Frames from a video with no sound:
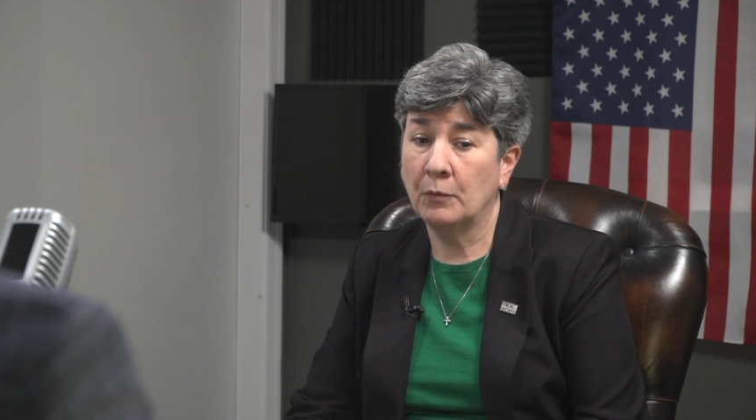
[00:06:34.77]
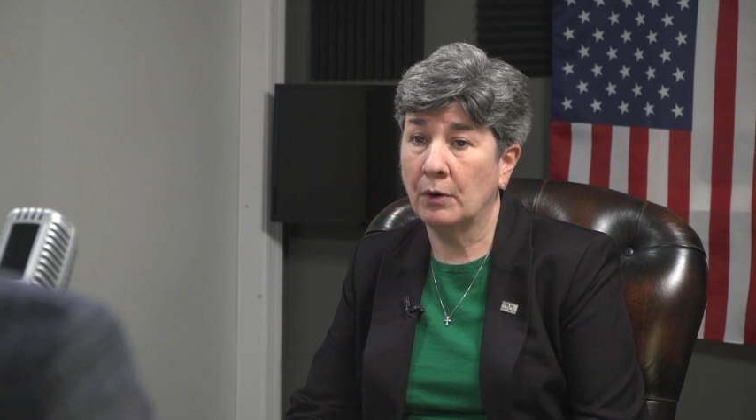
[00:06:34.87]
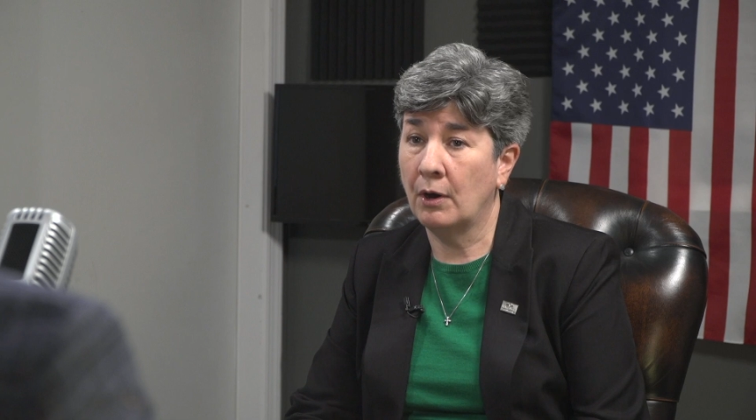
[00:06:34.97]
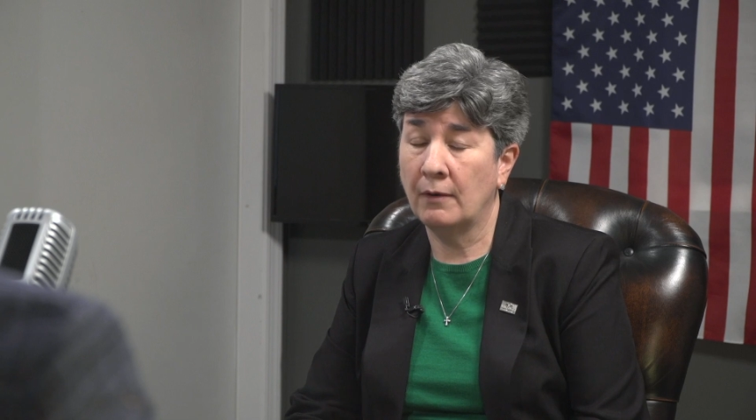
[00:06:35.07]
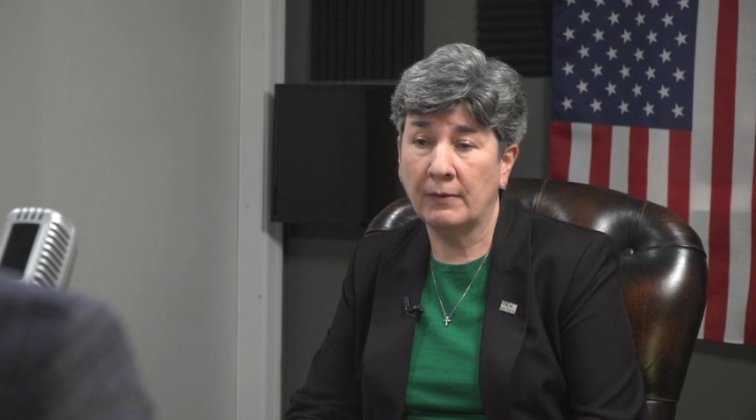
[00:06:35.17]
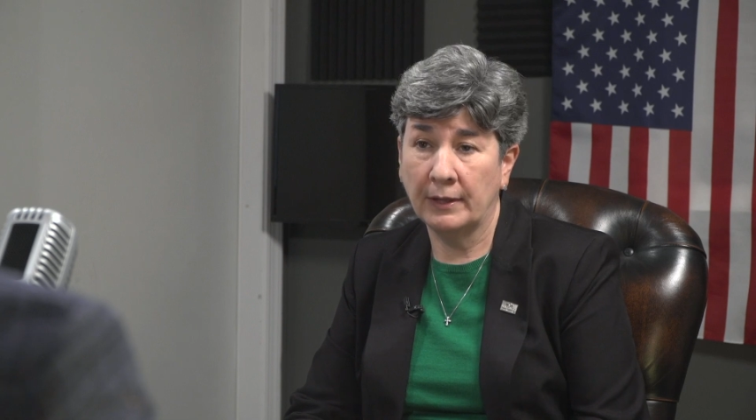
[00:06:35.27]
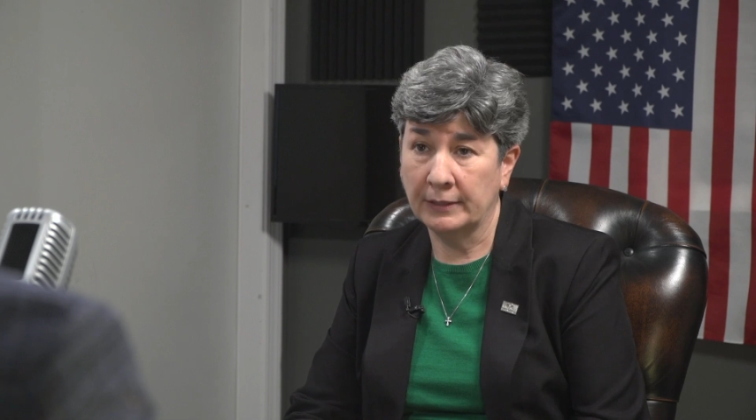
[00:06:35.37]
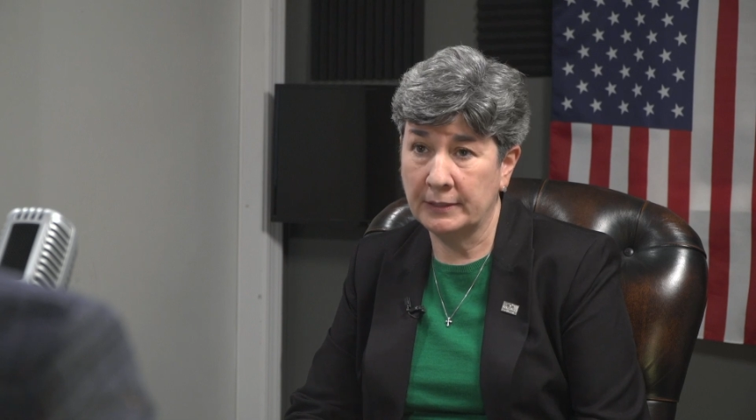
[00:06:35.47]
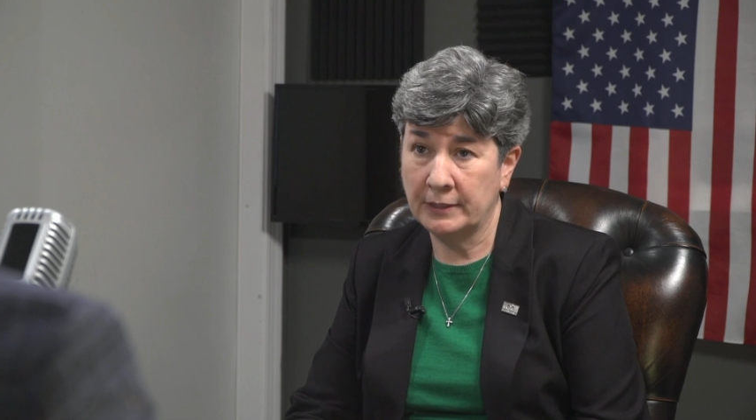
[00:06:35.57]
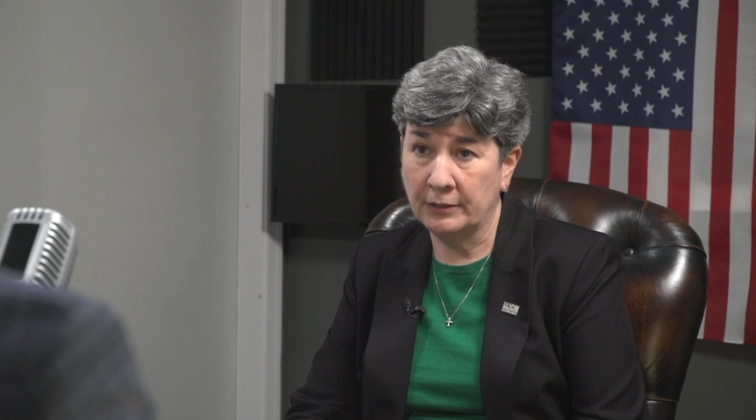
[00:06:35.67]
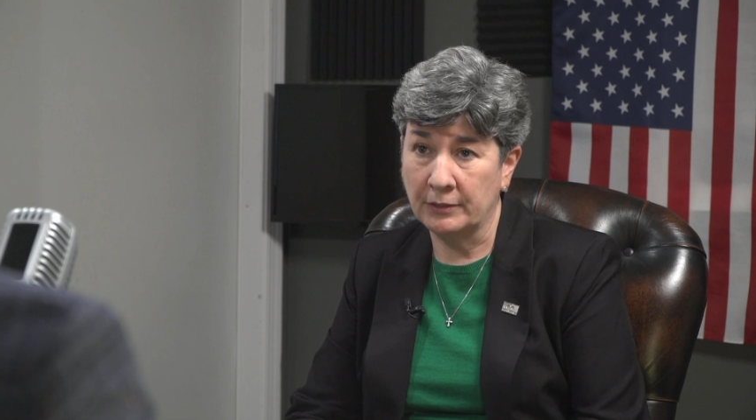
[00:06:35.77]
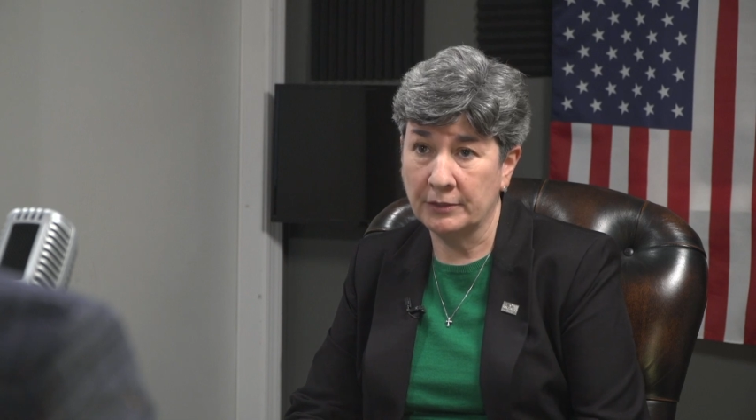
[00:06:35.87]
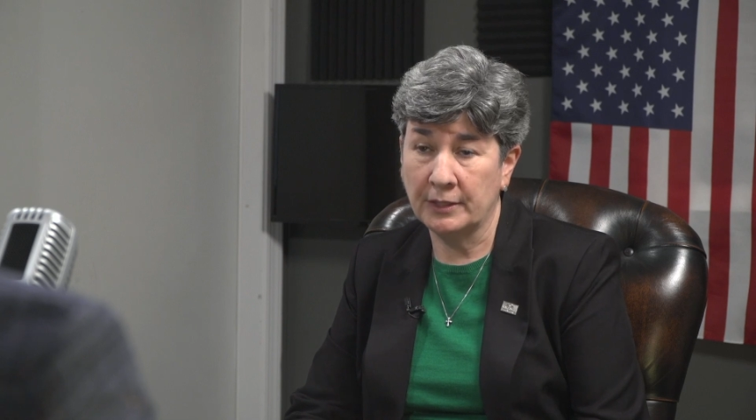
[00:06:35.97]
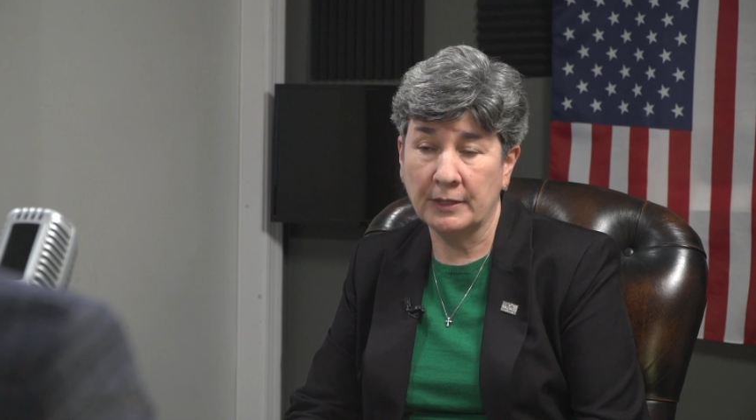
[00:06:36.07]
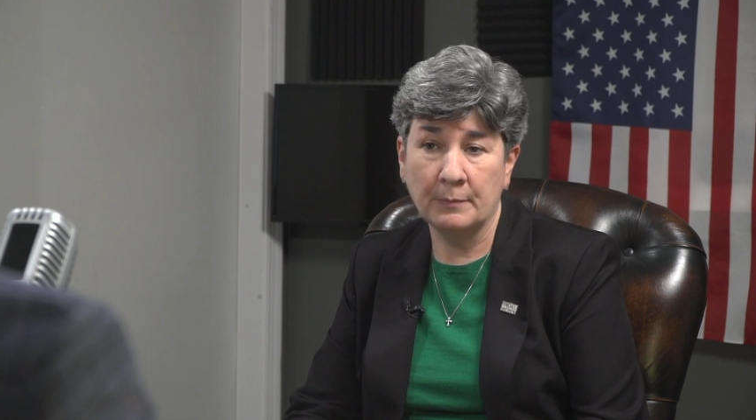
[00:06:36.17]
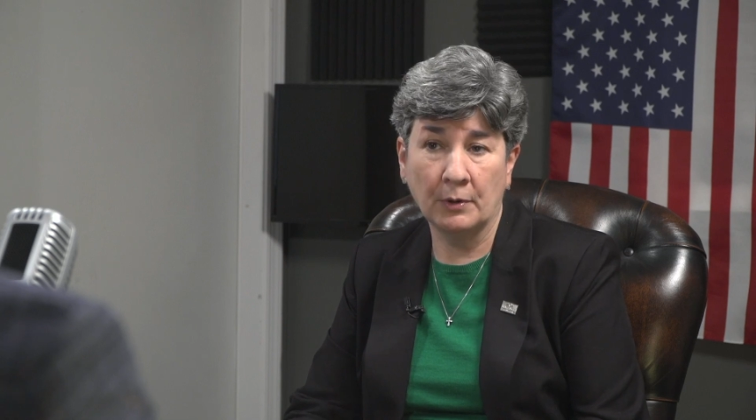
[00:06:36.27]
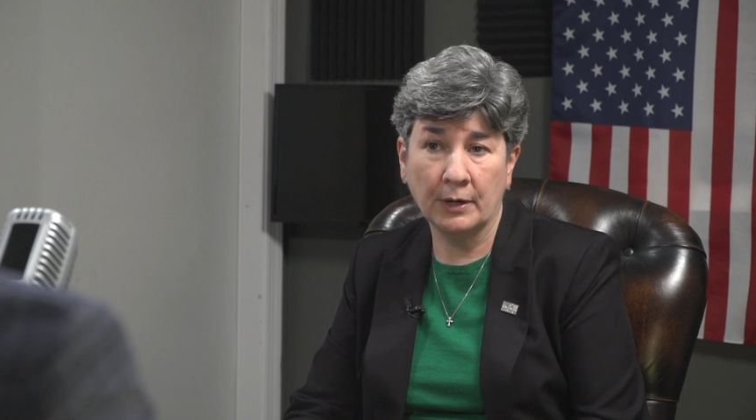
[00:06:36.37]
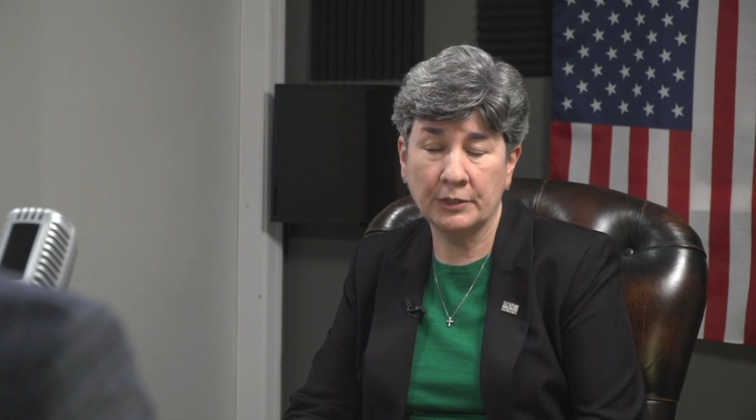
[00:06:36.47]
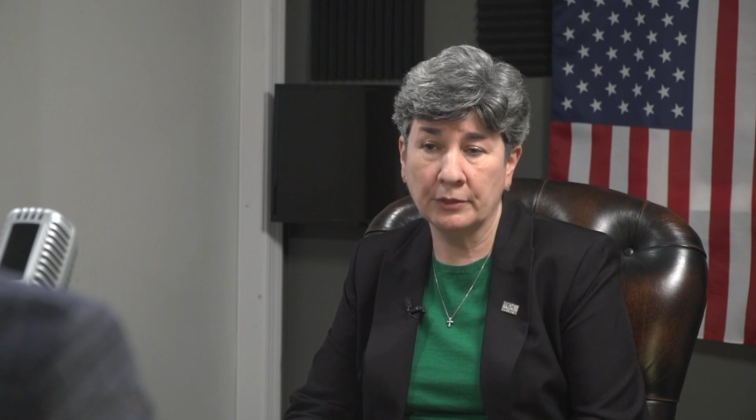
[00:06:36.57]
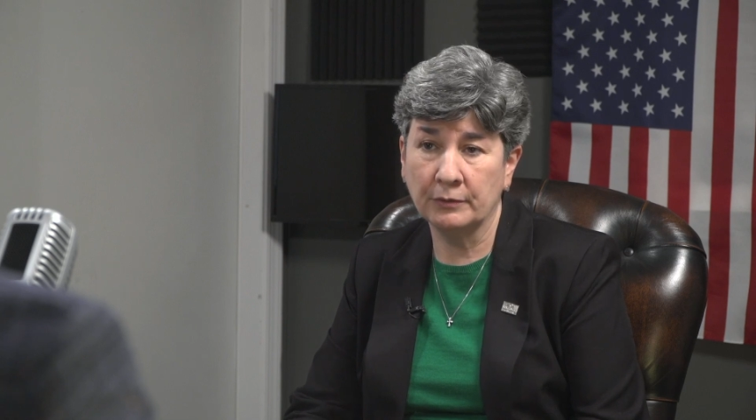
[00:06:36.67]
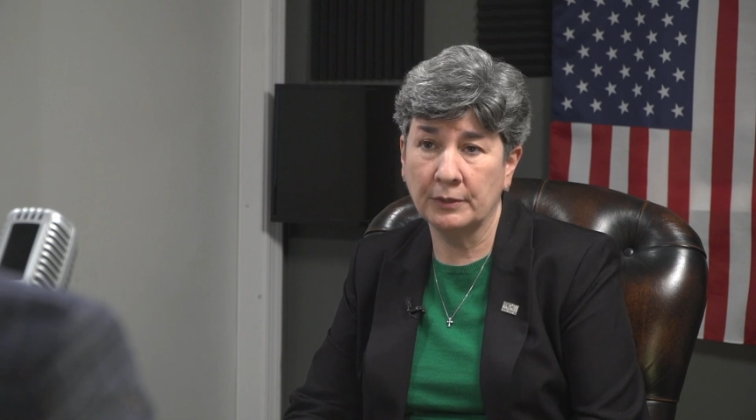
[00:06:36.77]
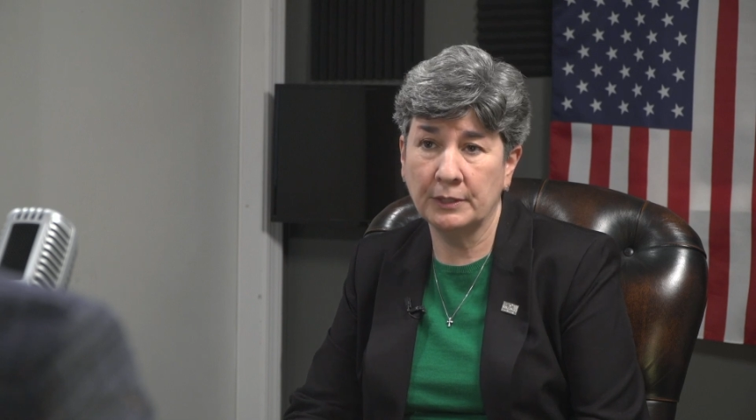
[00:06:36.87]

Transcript: were all volunteers, and they brought children